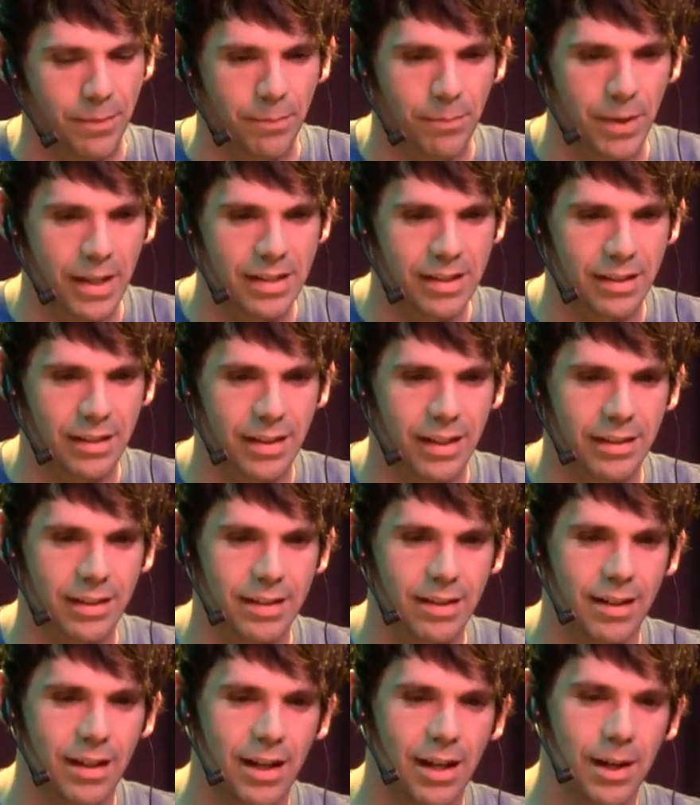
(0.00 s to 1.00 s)
basically, at the
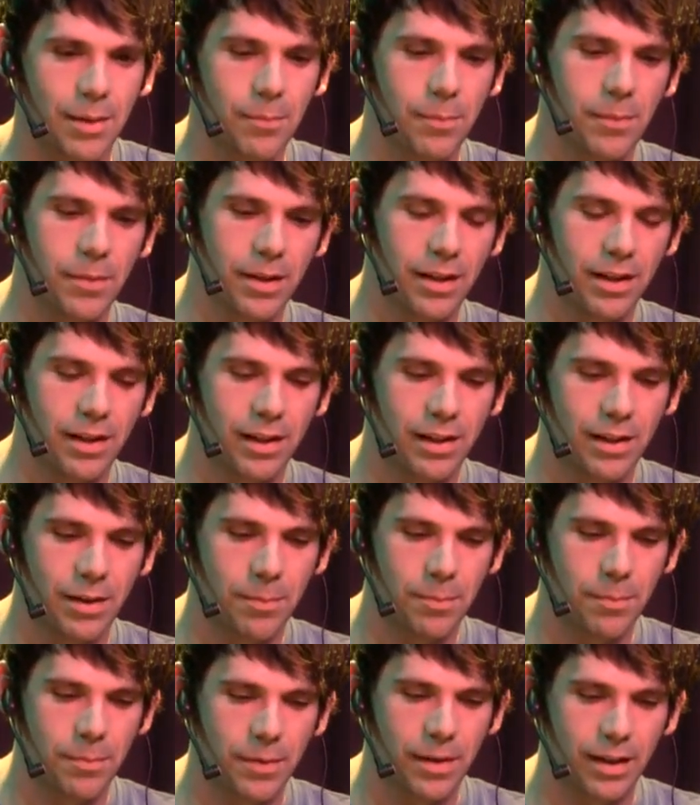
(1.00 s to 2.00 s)
time, I
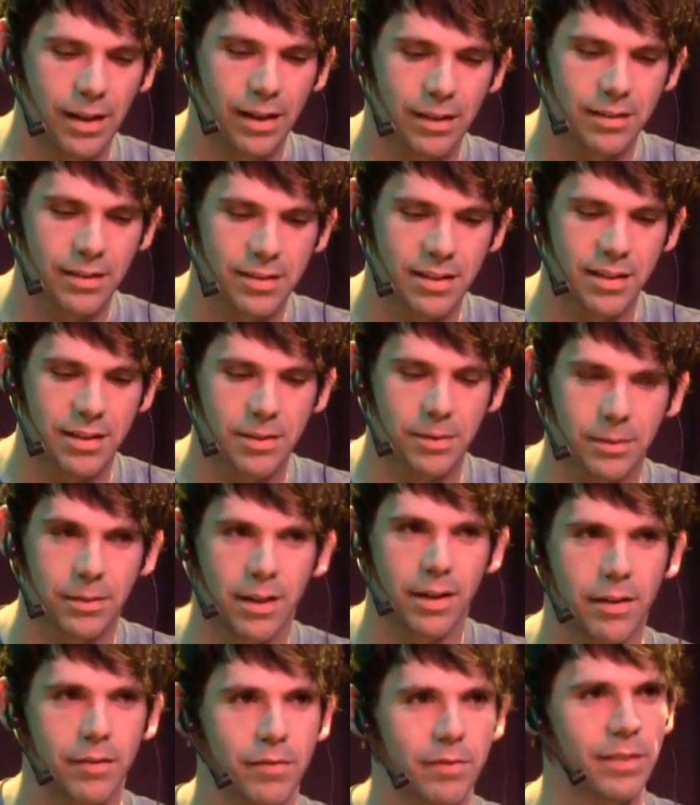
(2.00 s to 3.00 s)
was listening to a
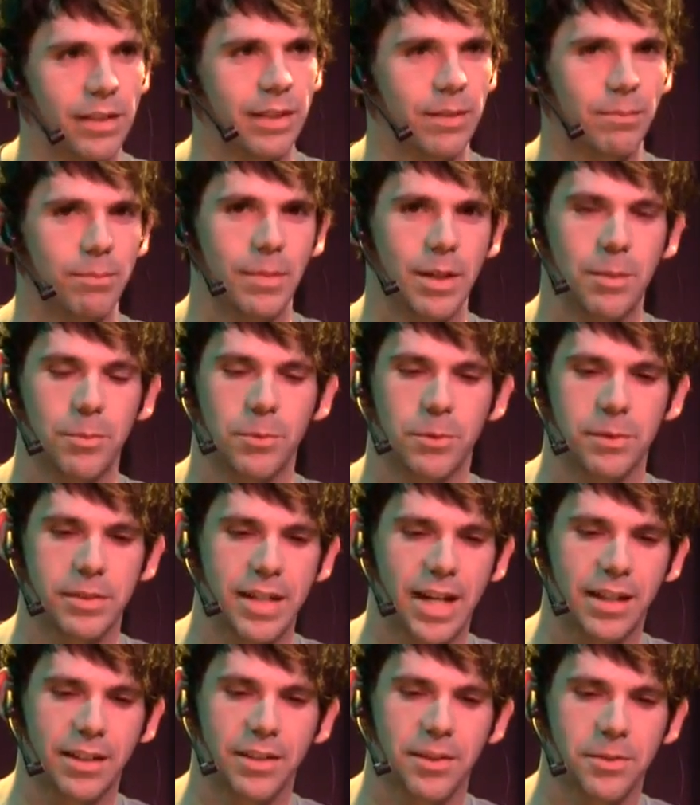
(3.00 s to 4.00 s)
lot of like minimal
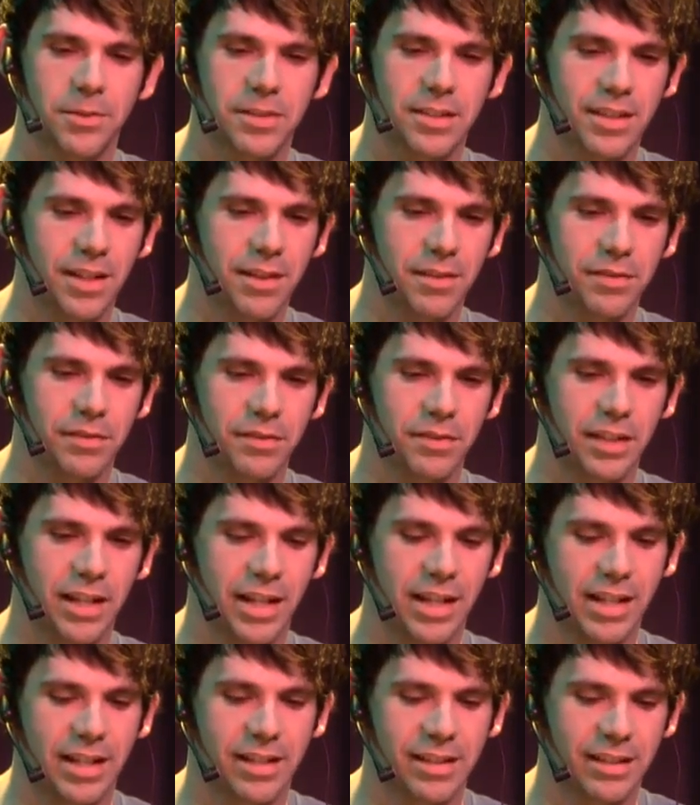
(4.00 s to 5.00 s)
techno stuff
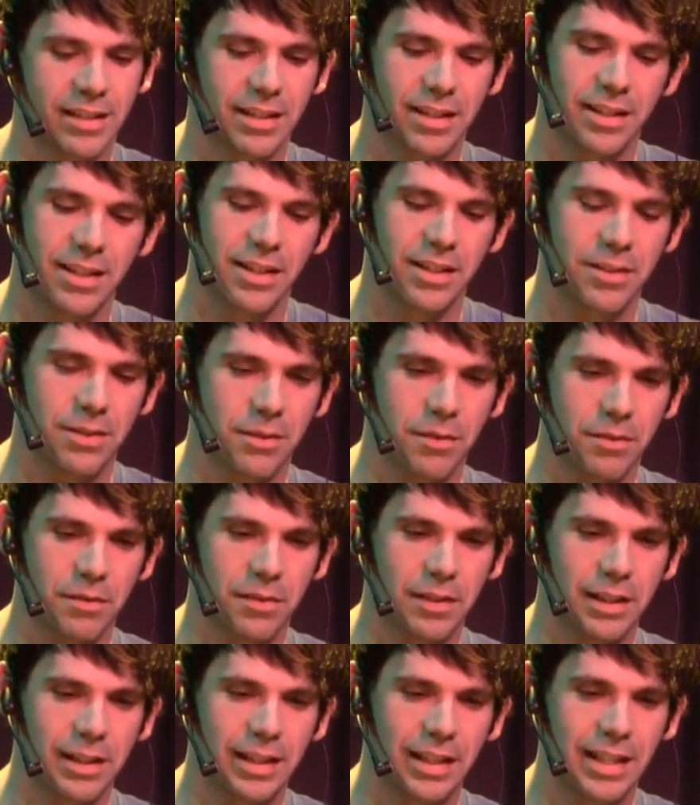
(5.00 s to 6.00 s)
and sort
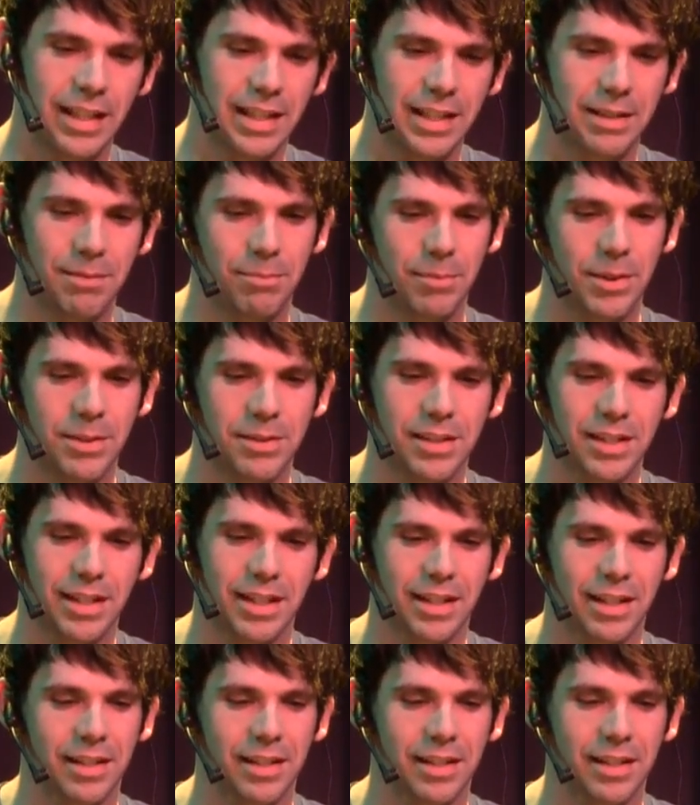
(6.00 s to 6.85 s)
of clicky music.